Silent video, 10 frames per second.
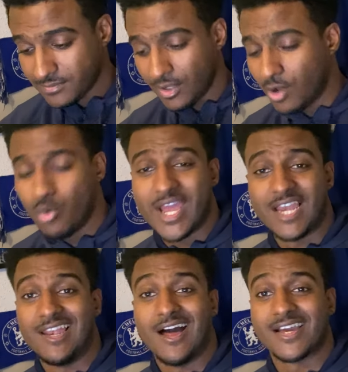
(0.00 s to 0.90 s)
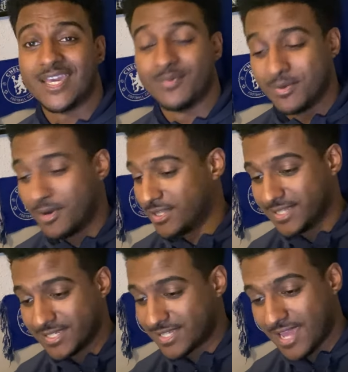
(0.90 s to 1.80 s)
Well, we're lucky we won
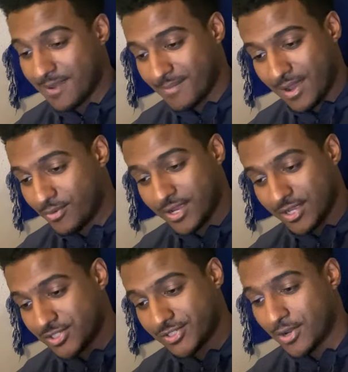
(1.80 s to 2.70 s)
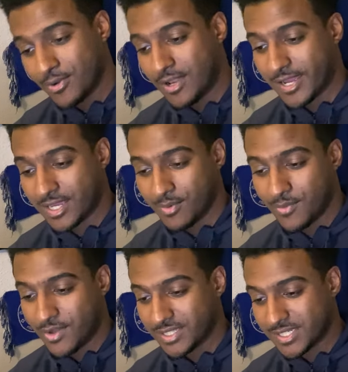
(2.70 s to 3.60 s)
this game, man. We are so lucky we
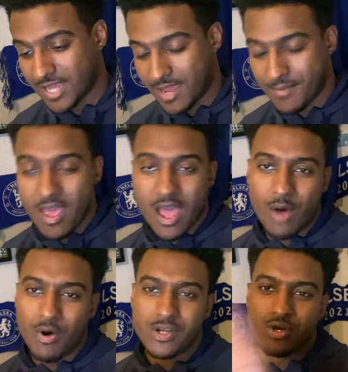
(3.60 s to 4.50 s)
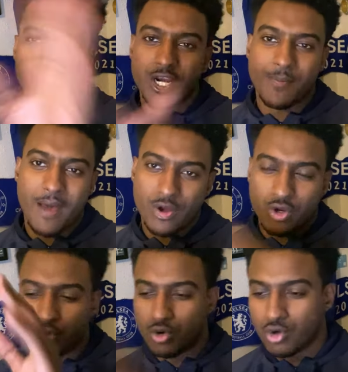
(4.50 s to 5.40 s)
won this game. I wasn't annoyed about
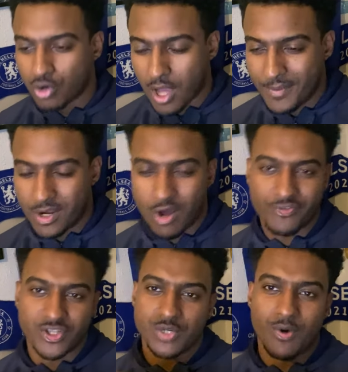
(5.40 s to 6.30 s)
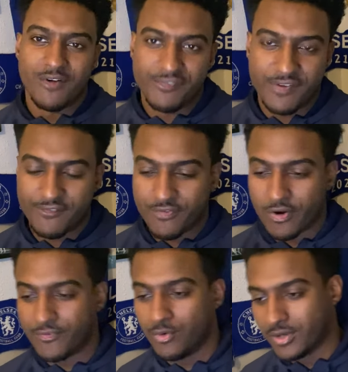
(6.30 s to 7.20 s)
Nkunku coming off because he wasn't fit for a
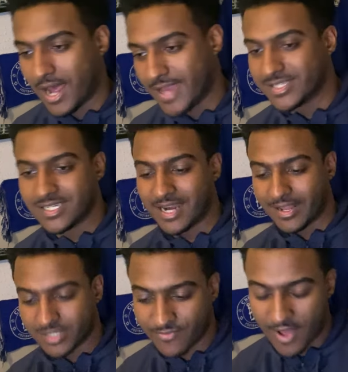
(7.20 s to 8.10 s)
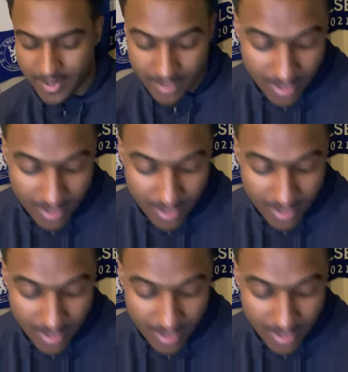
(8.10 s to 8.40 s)
full 90, and that's fine.